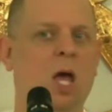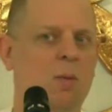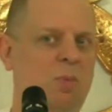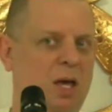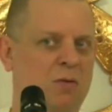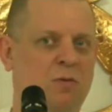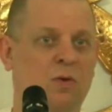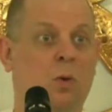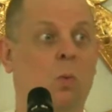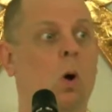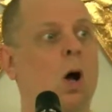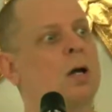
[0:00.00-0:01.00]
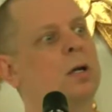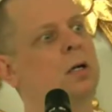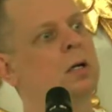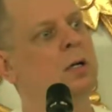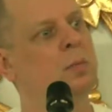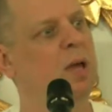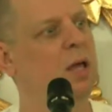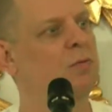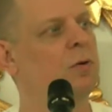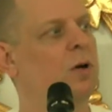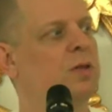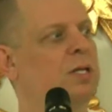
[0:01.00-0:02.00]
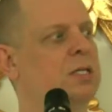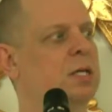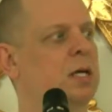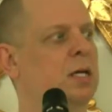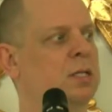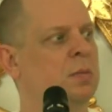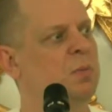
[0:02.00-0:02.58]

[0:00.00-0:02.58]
pay for the water and pay for all these things,